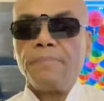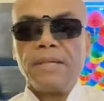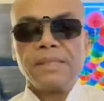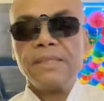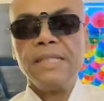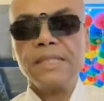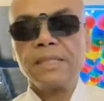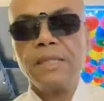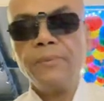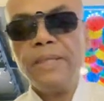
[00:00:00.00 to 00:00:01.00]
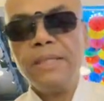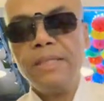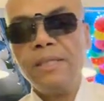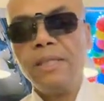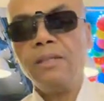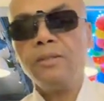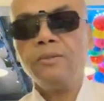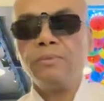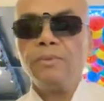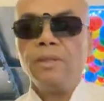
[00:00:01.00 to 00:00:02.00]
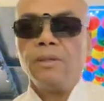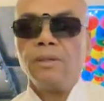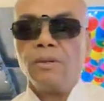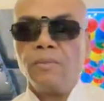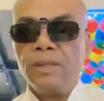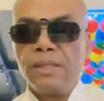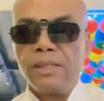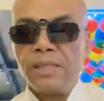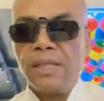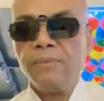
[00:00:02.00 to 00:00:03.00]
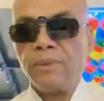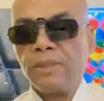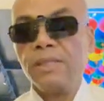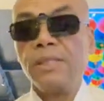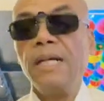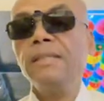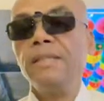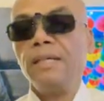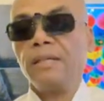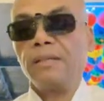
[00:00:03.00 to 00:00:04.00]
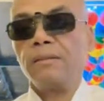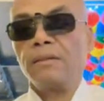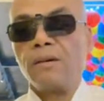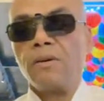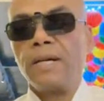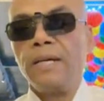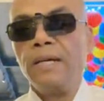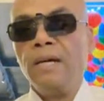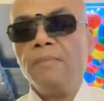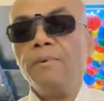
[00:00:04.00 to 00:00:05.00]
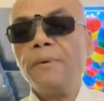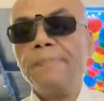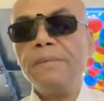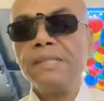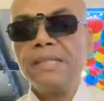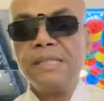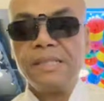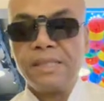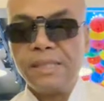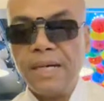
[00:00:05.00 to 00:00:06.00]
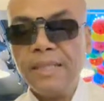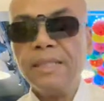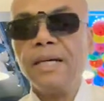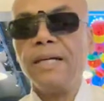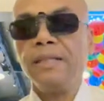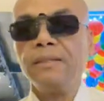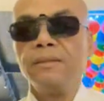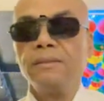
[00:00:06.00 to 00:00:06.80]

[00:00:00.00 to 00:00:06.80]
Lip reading: Because initially we didn't deal with the sun thing, okay? But represents sunlight,